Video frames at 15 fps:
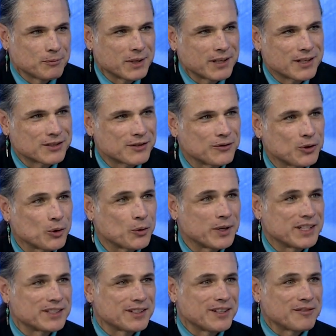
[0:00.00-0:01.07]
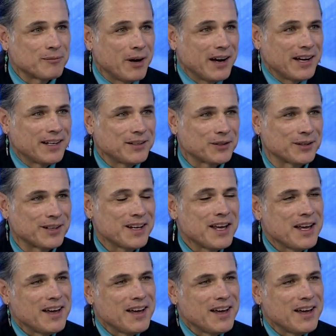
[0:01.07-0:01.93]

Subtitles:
because of no reason of mine, or,